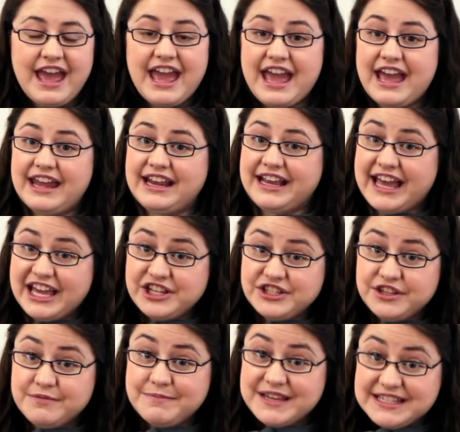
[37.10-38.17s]
And in case
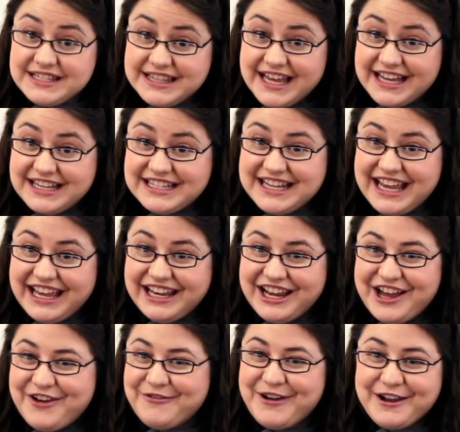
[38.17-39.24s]
you missed that
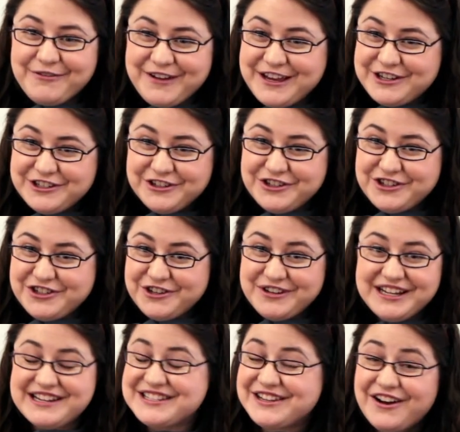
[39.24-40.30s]
date, recreational
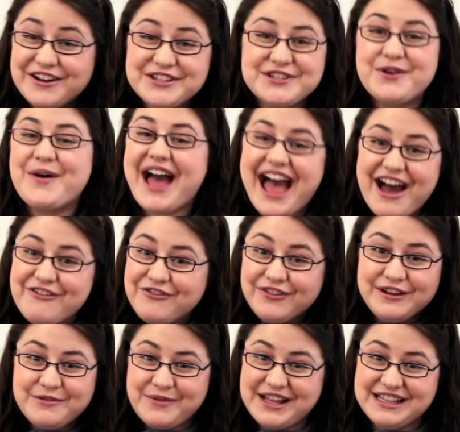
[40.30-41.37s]
shooting is also
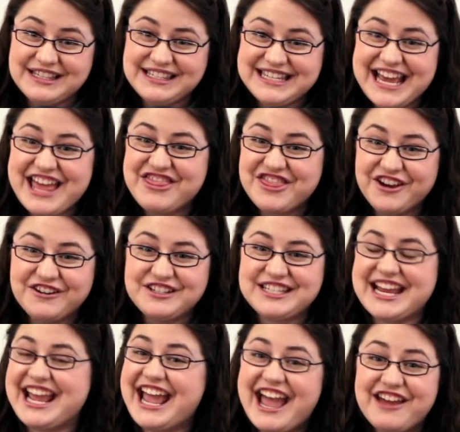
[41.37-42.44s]
every Wednesday,
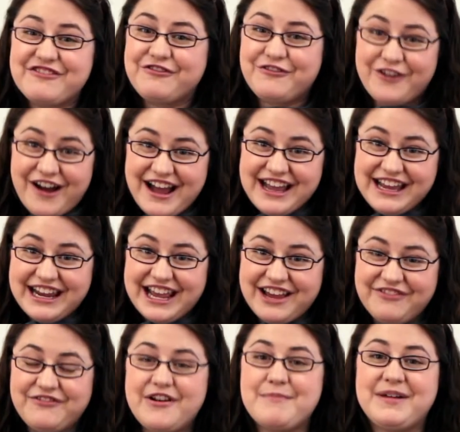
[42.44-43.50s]
Thursday, and
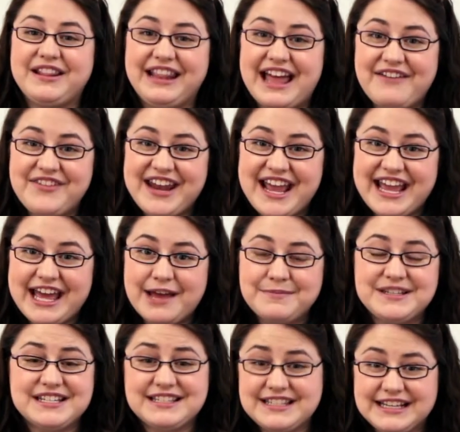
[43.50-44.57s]
Friday from 11 a.m.
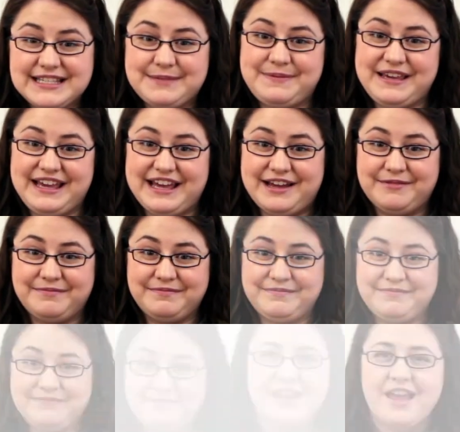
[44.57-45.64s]
to 6 p.m.
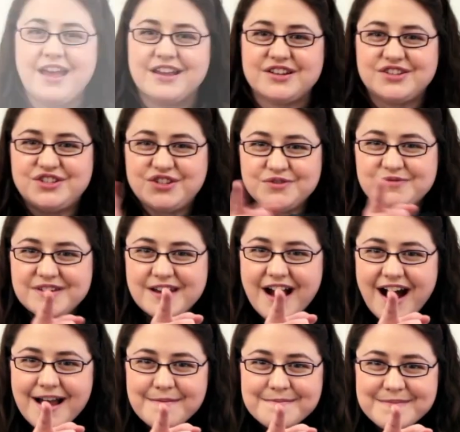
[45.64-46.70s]
Do
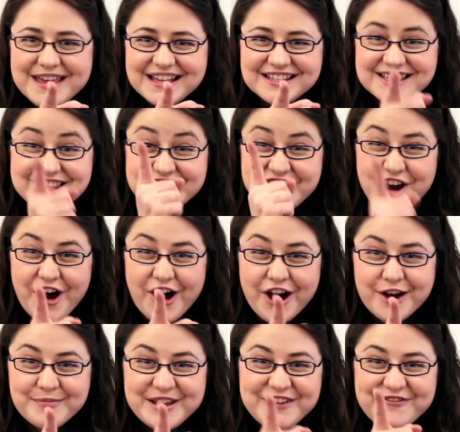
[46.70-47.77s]
not miss the
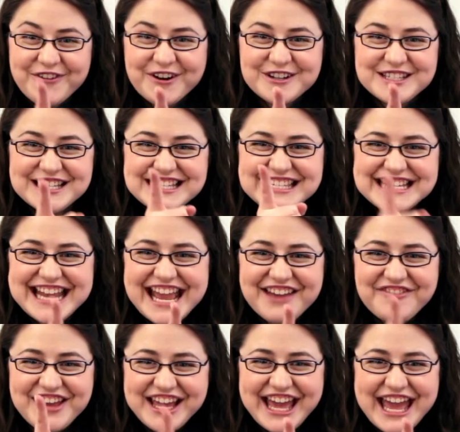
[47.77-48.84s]
Army versus
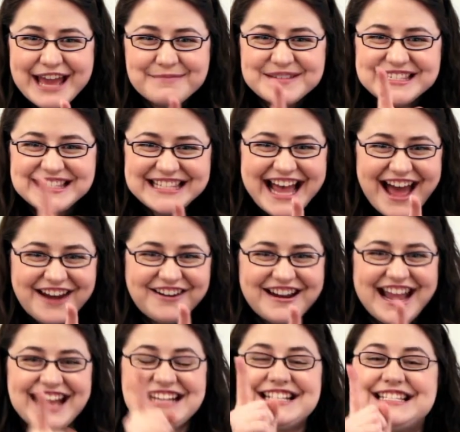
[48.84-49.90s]
Navy game
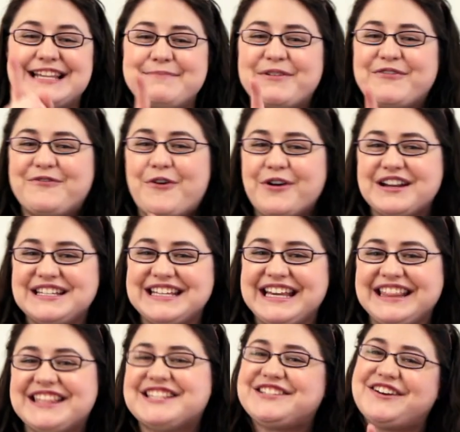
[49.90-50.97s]
Saturday, December
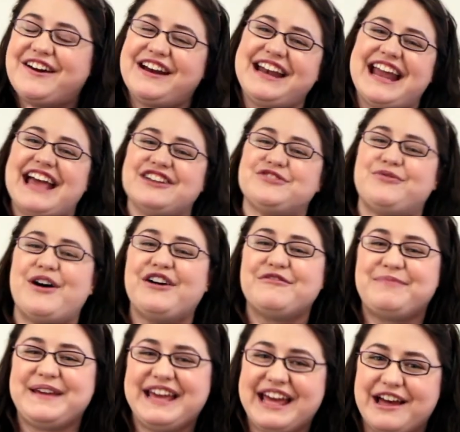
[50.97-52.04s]
14th, starting at 12
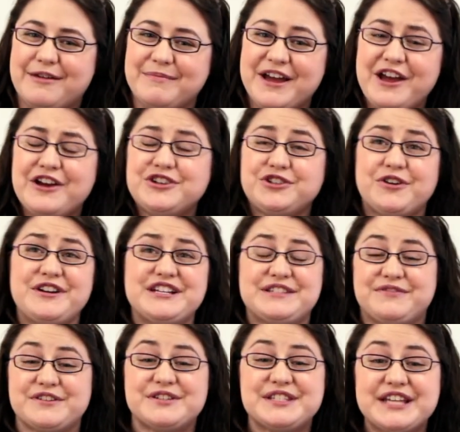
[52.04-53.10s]
p.m. Join us
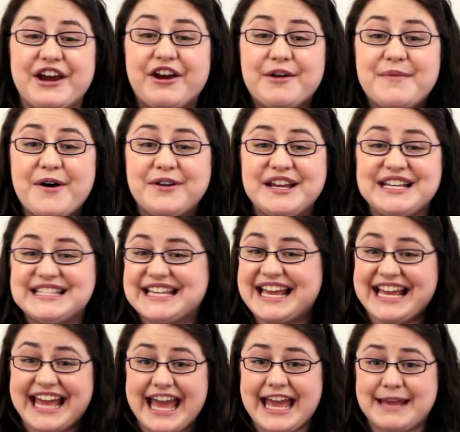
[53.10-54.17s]
for ceremonies
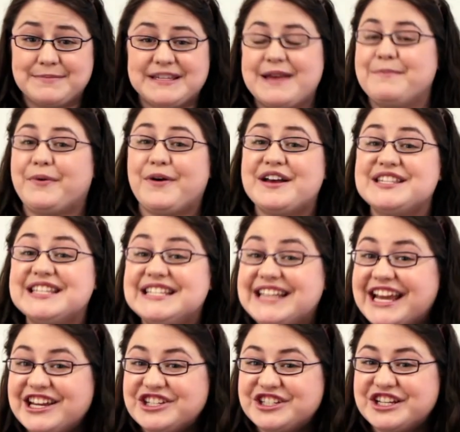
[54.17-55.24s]
and games and
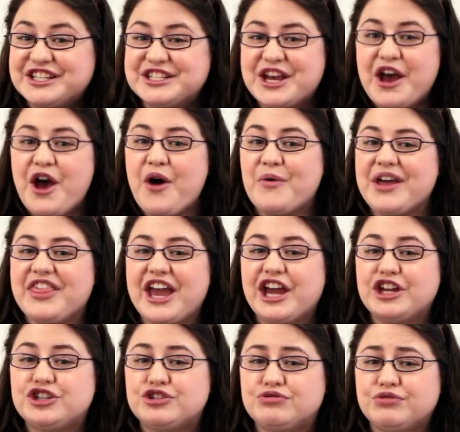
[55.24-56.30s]
presentations with
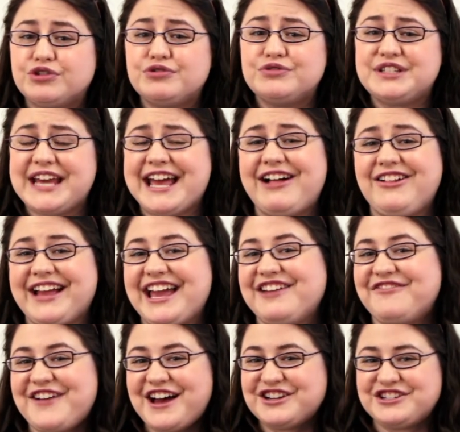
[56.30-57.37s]
a true
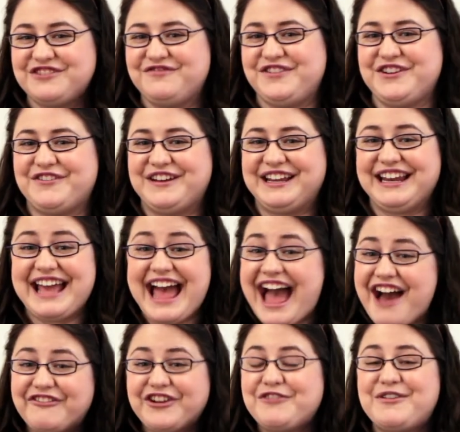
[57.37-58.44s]
tailgate fashion viewing.
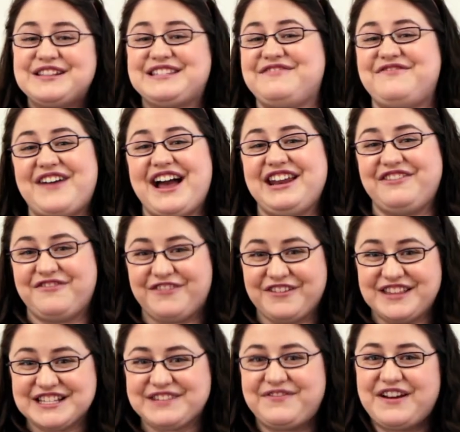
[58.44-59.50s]
Everyone's invited for
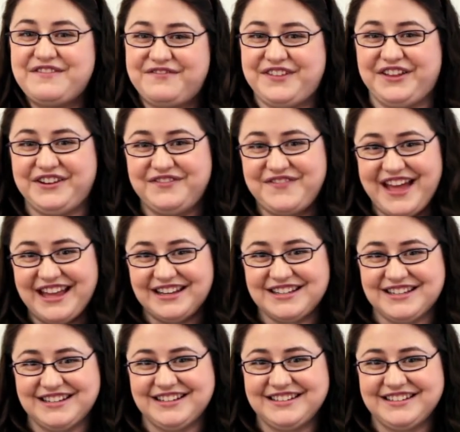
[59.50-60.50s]
this fun filled event.